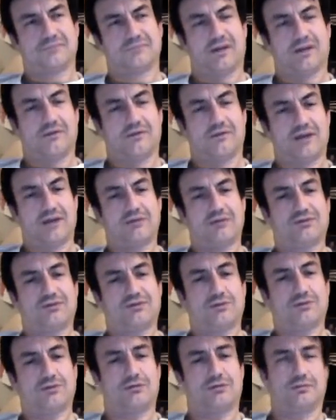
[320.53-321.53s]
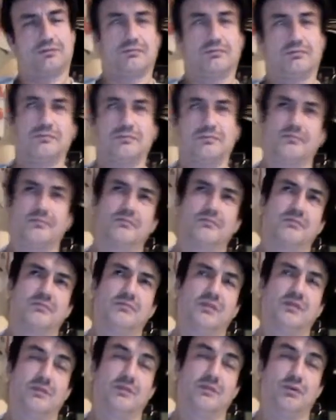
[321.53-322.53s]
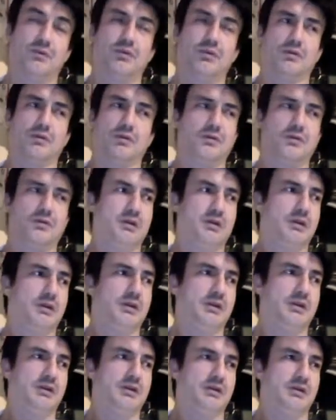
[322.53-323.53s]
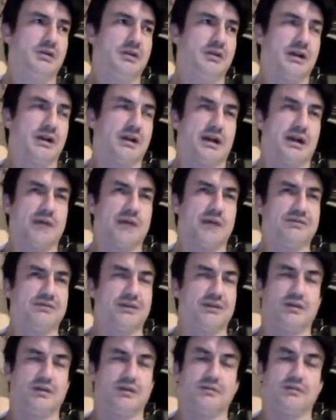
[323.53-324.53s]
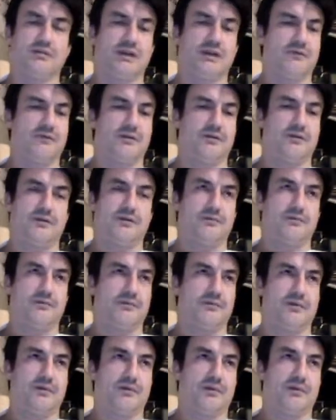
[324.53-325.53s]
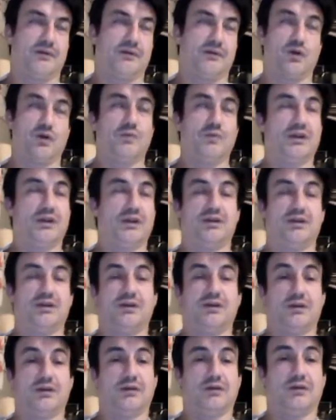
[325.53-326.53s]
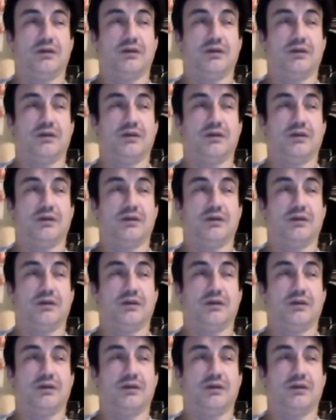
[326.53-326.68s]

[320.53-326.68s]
that was cool. The pool. I was in there whenever there was an opening to do it.